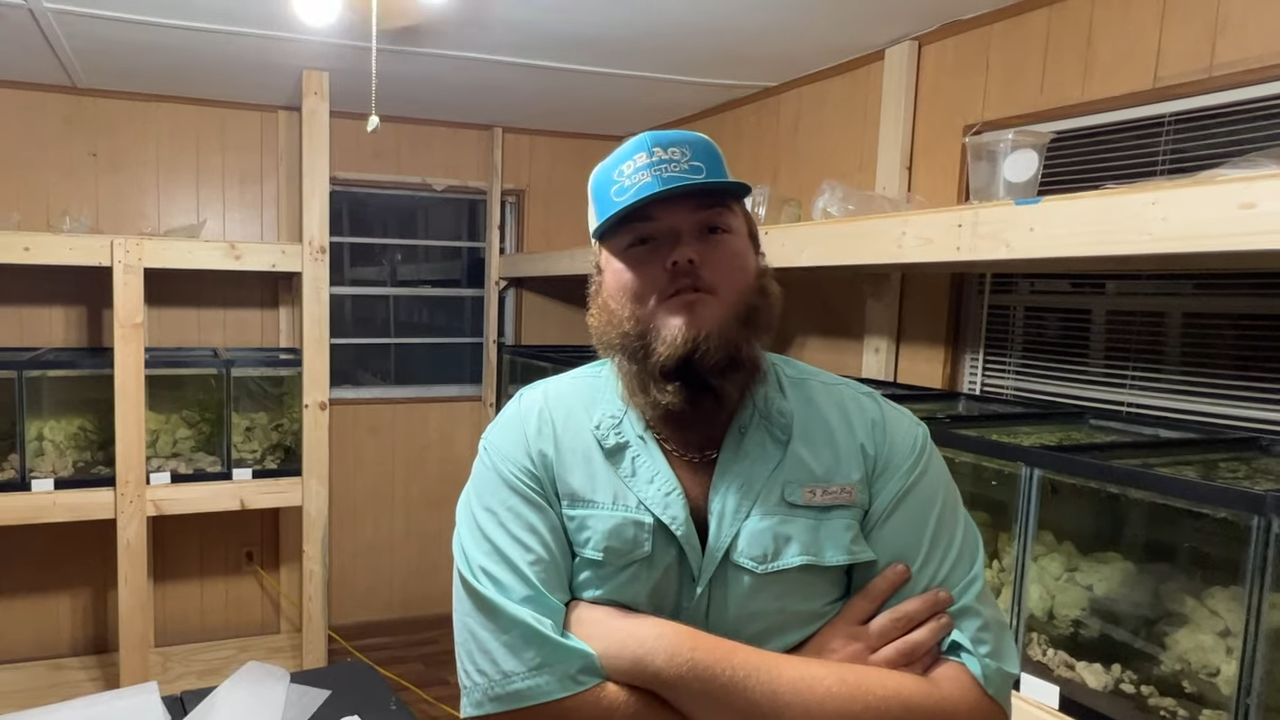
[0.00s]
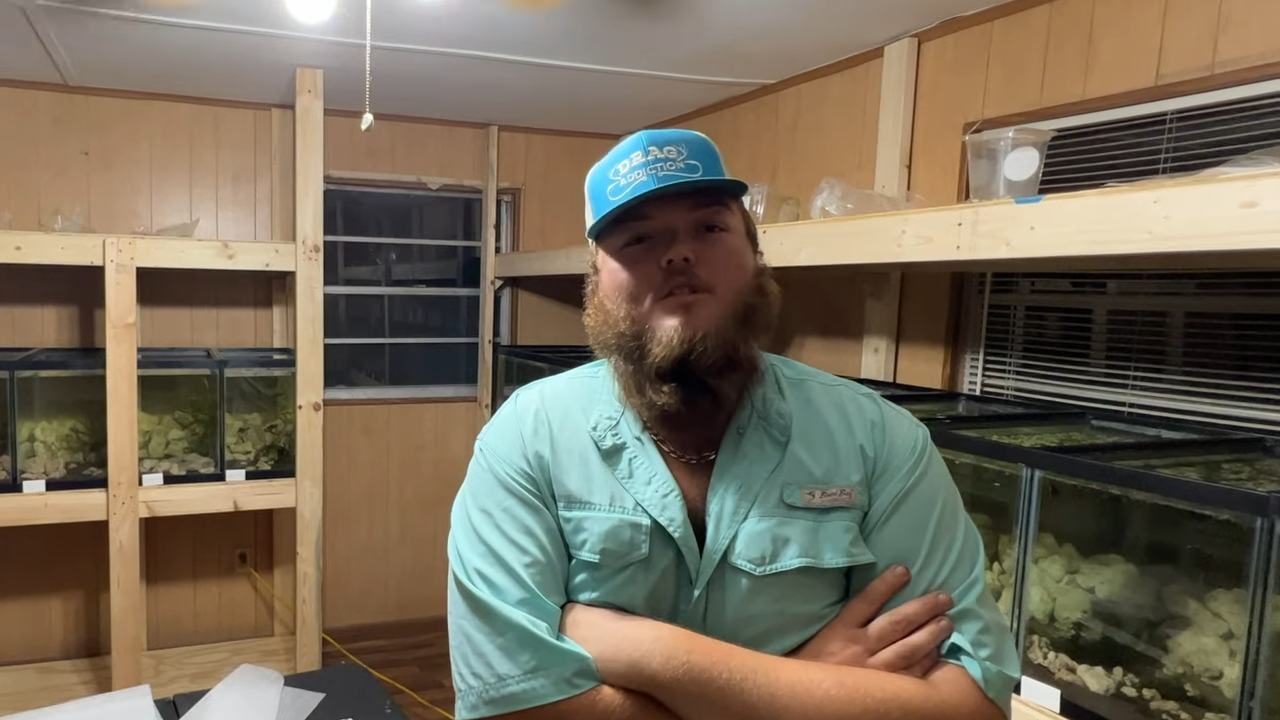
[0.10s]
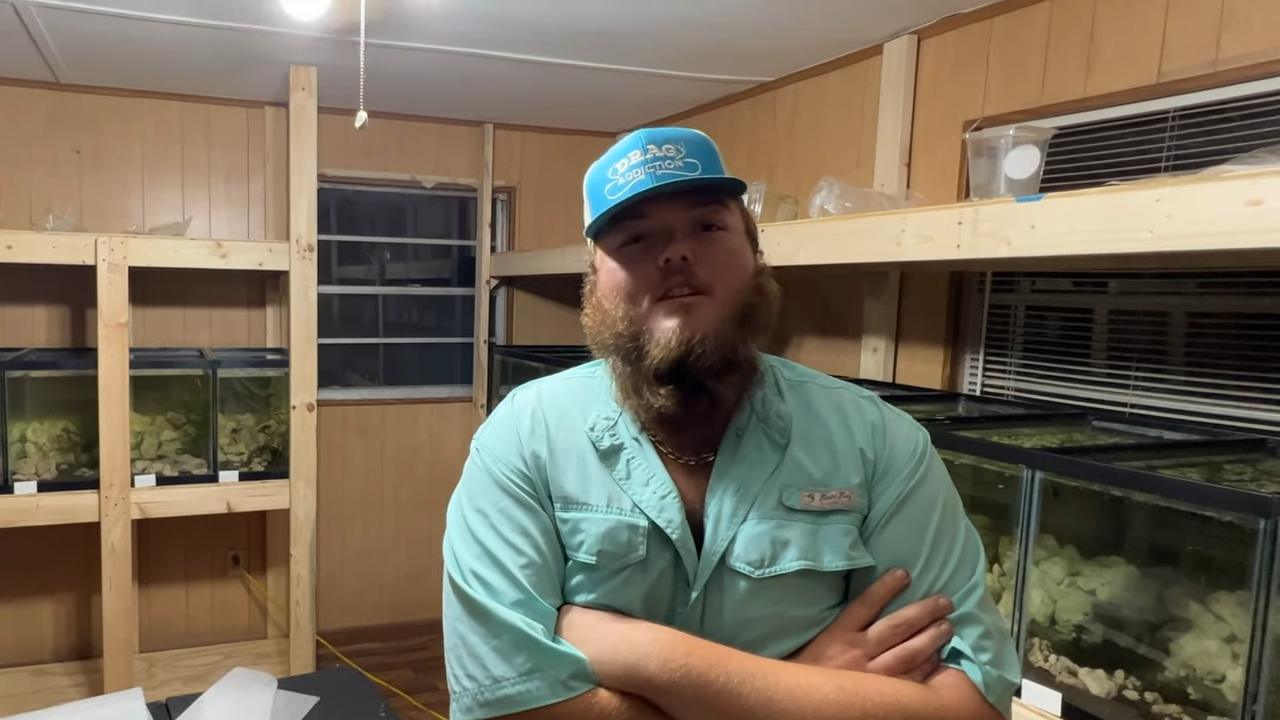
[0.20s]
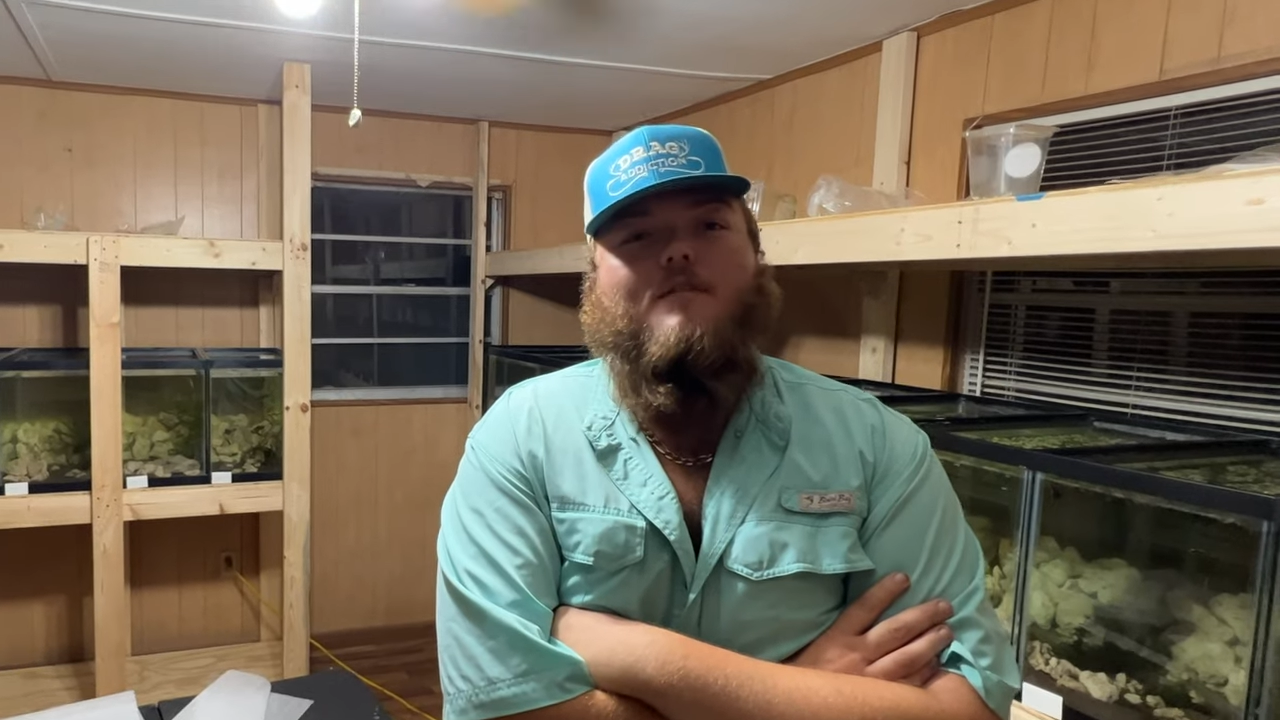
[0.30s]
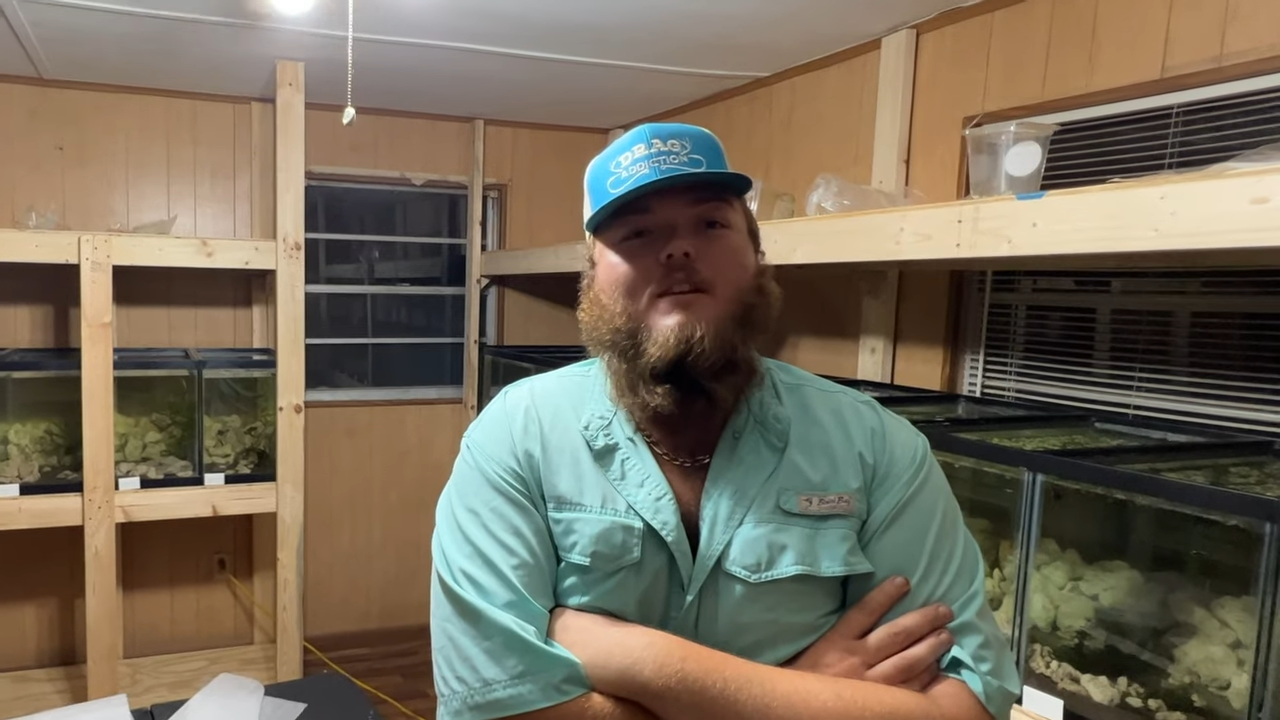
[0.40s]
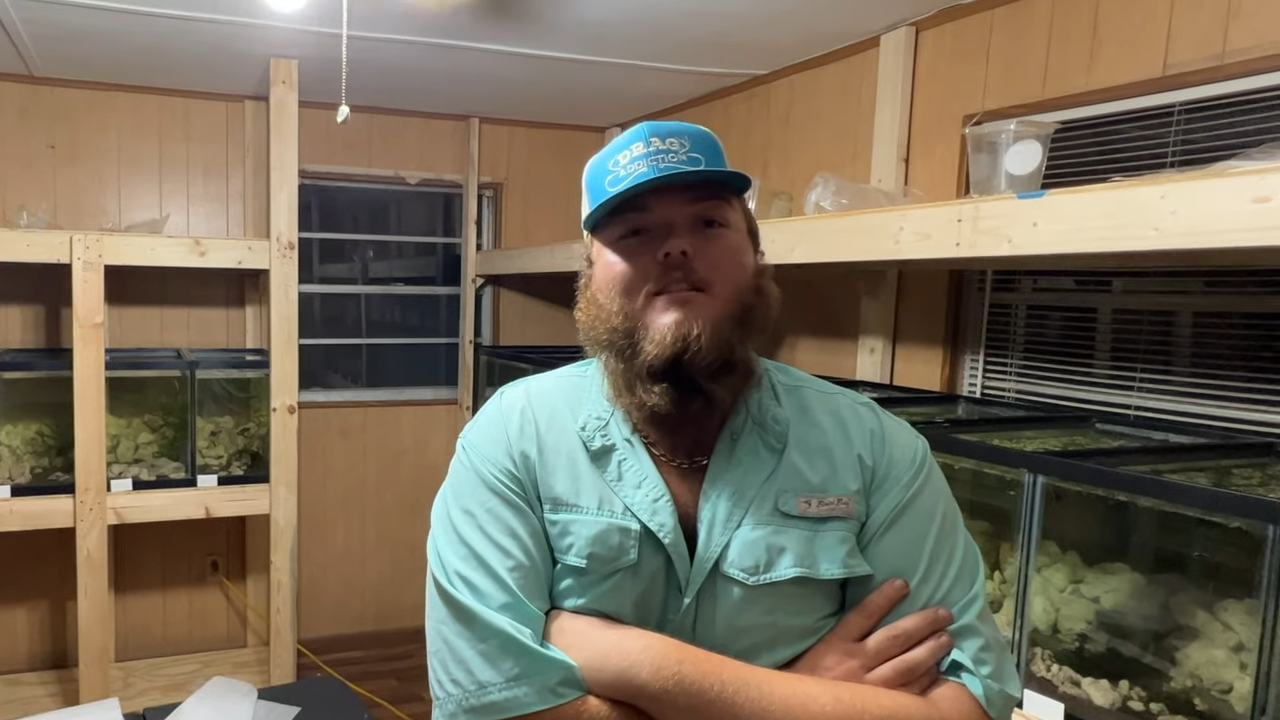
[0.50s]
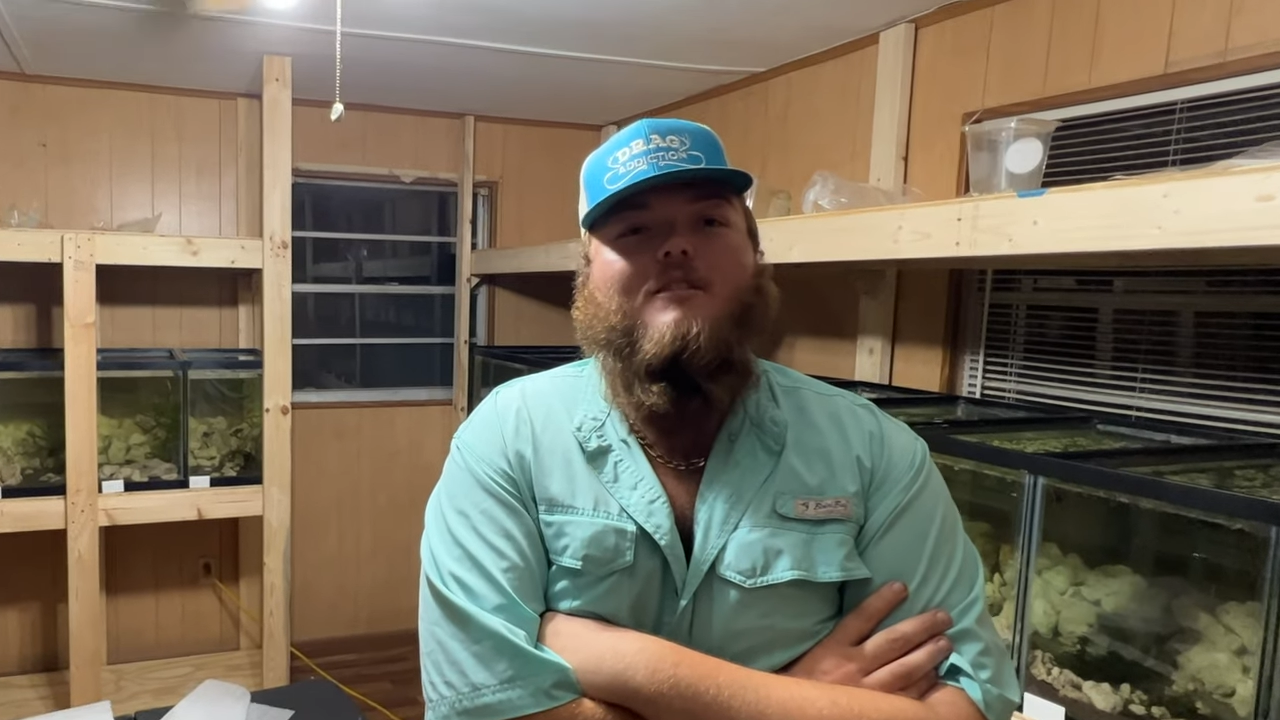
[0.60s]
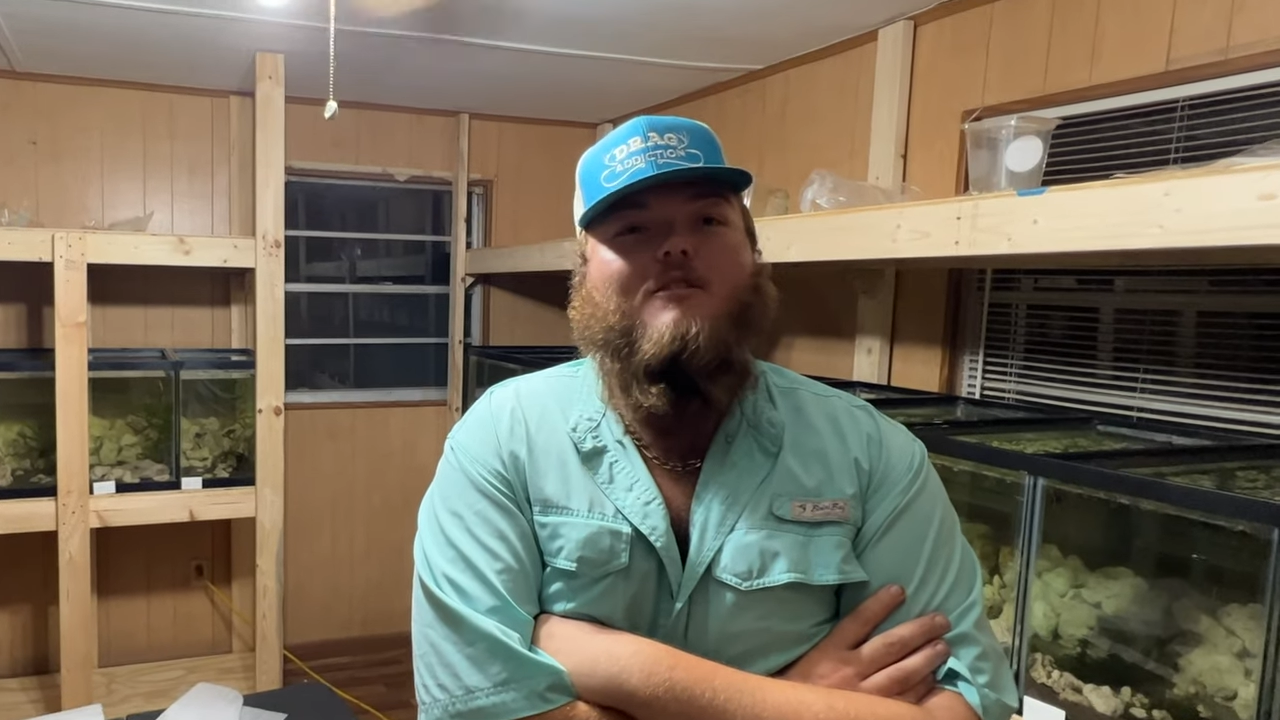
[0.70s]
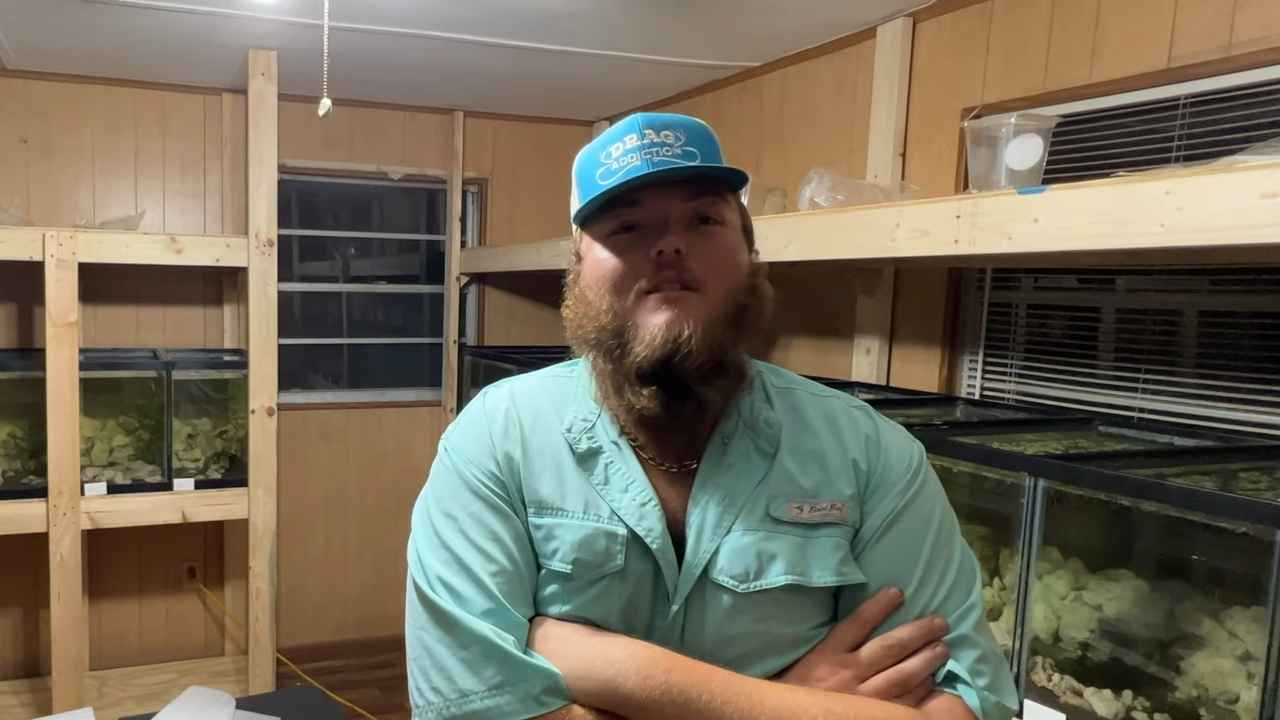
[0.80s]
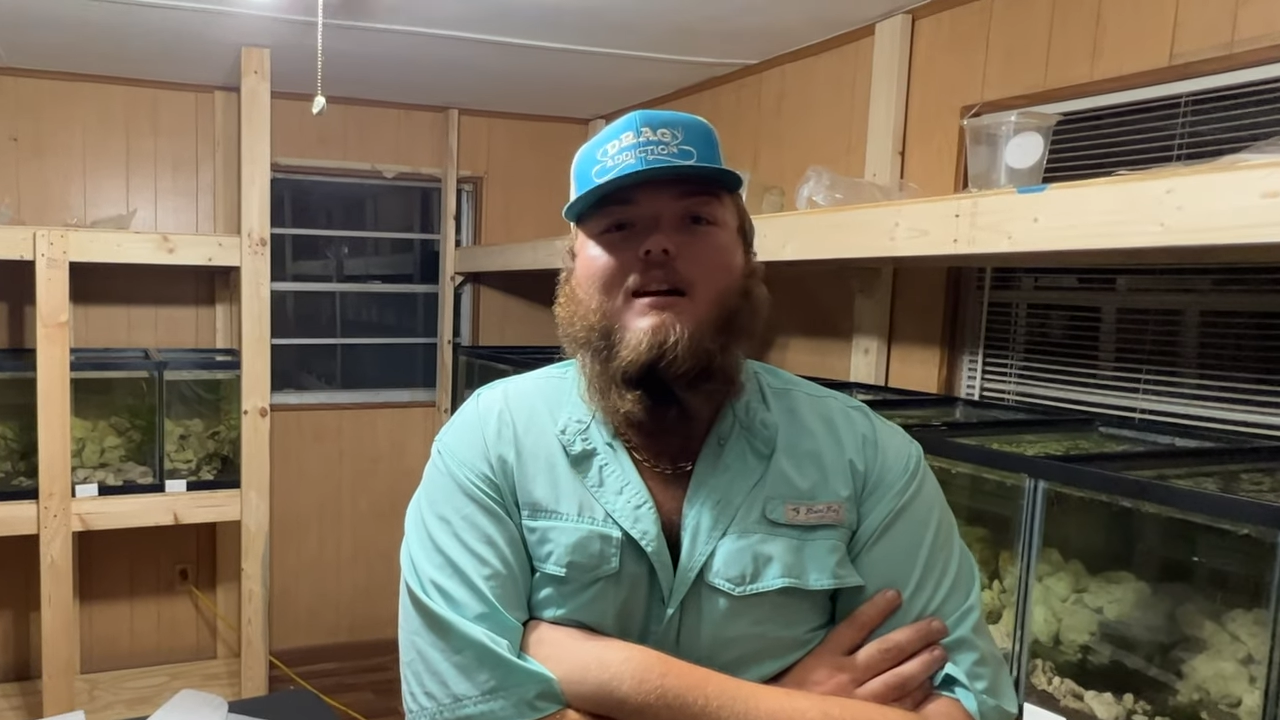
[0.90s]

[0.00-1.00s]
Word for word: shit, if he can do it,